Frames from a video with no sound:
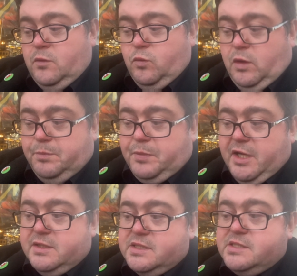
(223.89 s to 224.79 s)
what
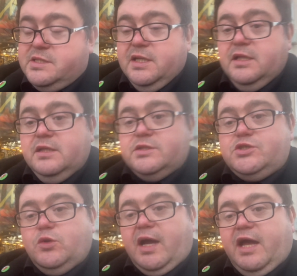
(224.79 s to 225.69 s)
better still
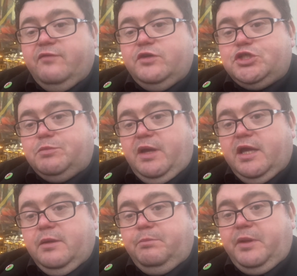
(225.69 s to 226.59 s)
to have a
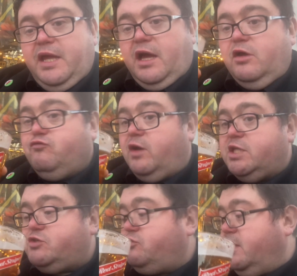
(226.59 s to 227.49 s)
Jamaican beer, Red
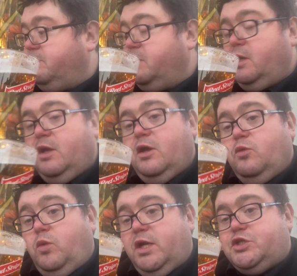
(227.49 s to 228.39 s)
Stripe.
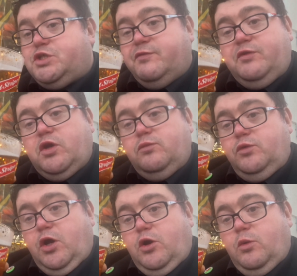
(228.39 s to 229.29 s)
Which, if you don't
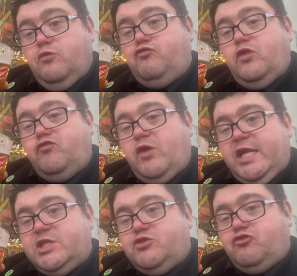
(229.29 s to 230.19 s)
know, the
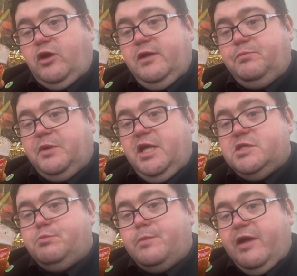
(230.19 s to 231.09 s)
Red Stripe
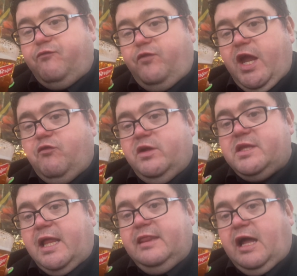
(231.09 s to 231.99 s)
is my favourite
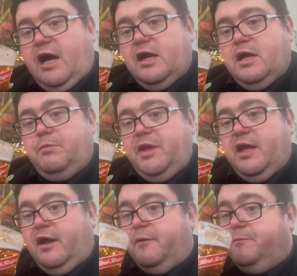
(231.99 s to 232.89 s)
lager
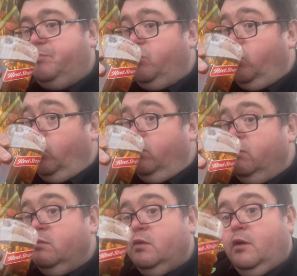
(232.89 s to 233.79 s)
beer.
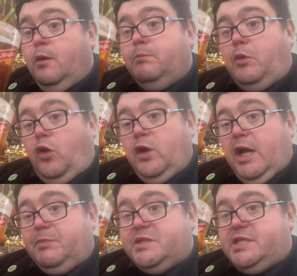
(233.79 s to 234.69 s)
Bon
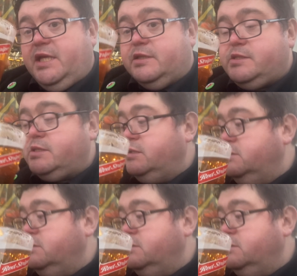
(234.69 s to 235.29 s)
appetit.